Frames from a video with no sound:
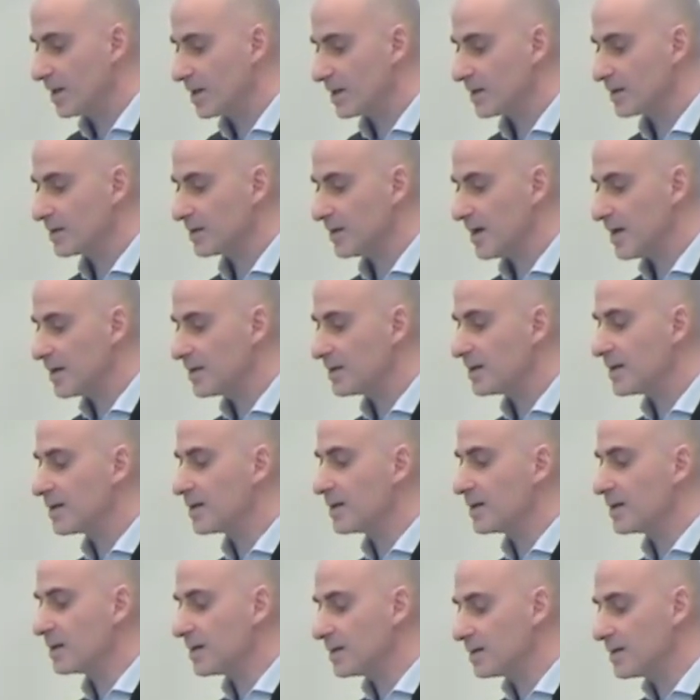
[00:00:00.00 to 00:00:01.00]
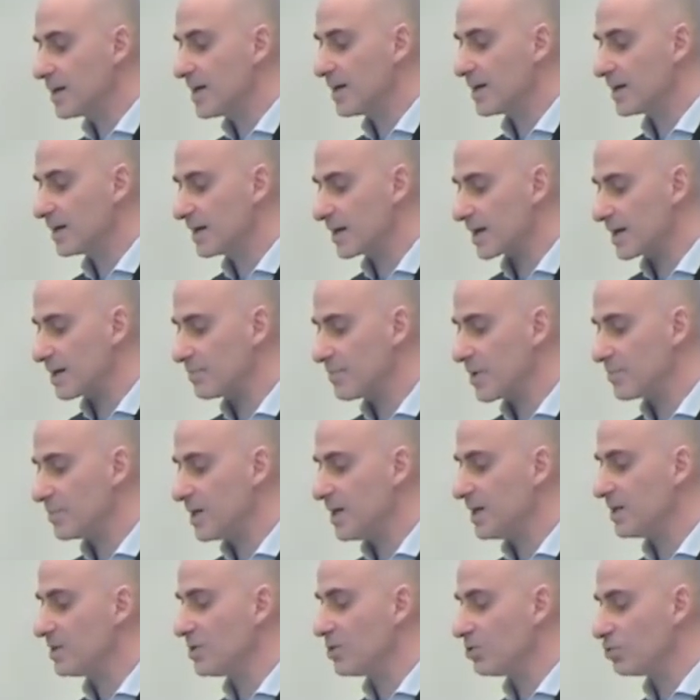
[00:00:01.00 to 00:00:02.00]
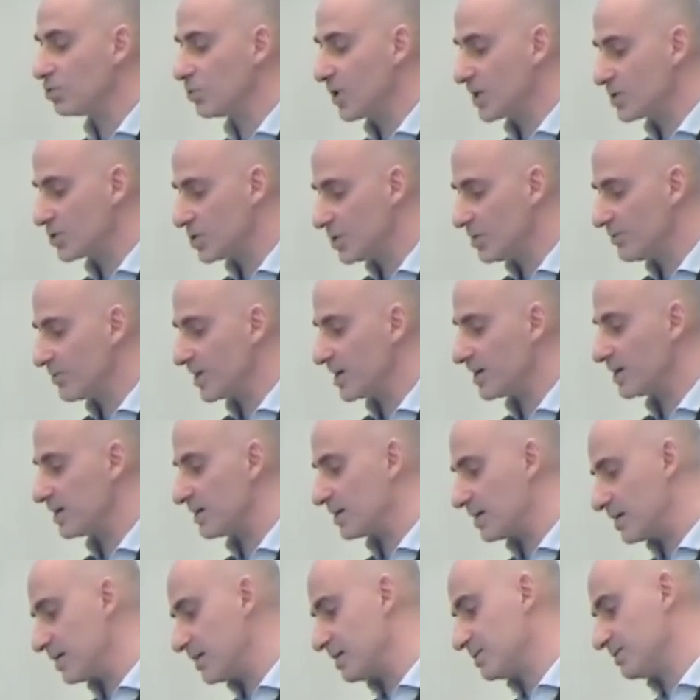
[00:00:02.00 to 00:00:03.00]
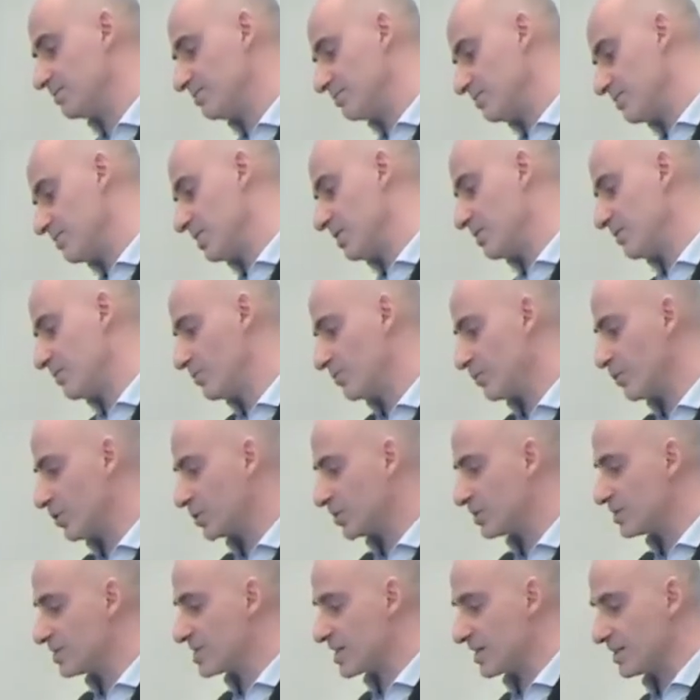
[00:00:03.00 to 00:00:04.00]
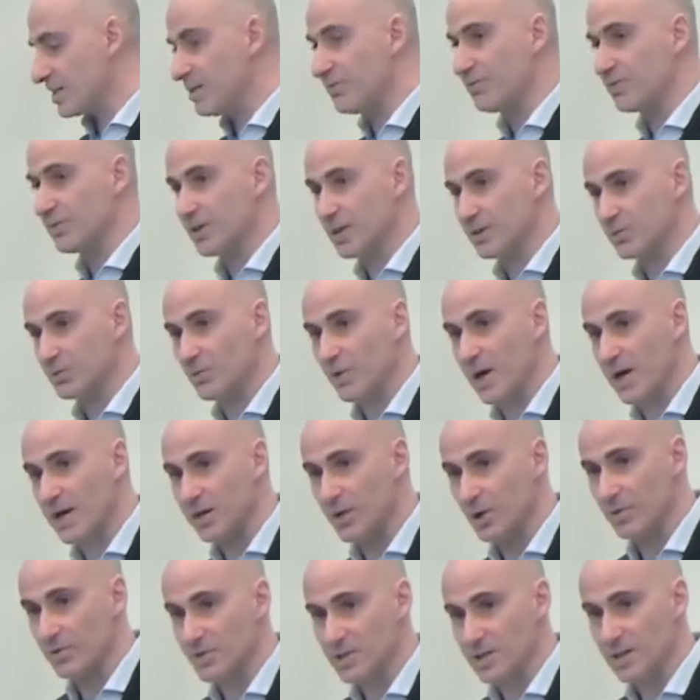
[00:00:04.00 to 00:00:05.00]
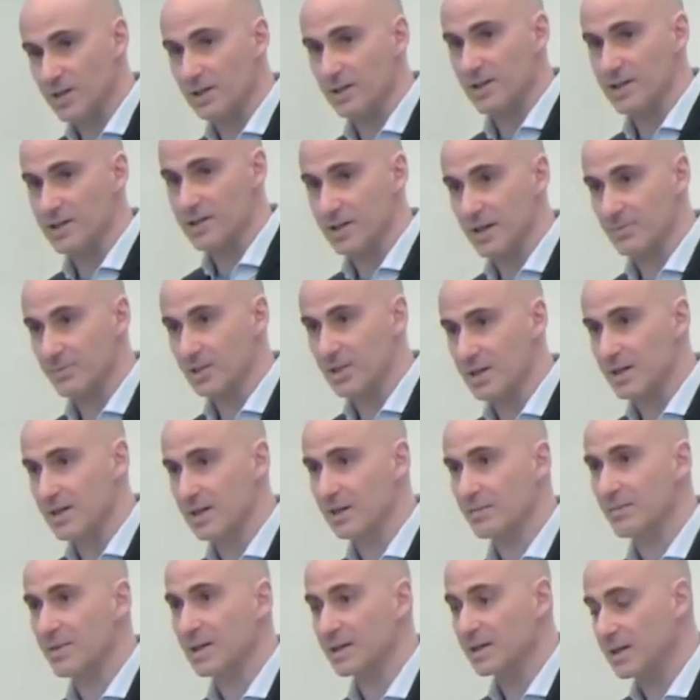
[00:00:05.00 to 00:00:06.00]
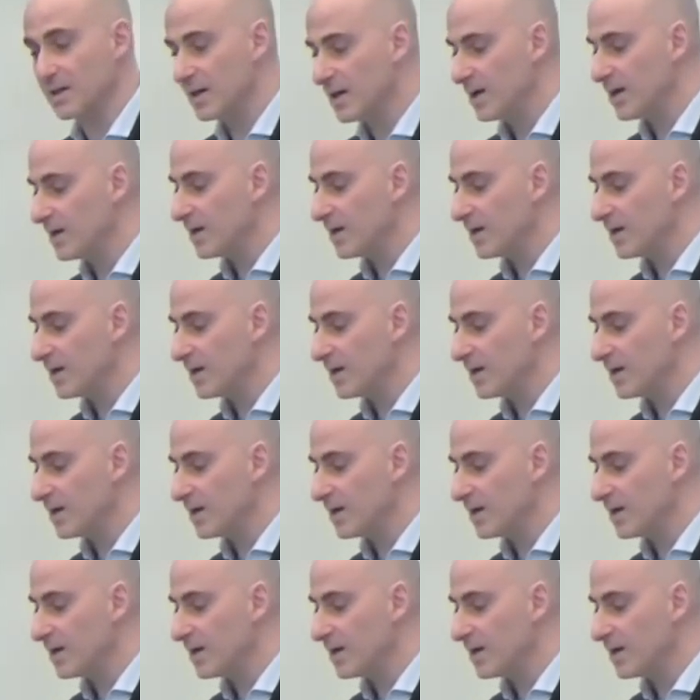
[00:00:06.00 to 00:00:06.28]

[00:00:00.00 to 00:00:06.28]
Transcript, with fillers: Then uh, the capability to achieve a, a, uh, a, different way of seeing the same thing, but uh,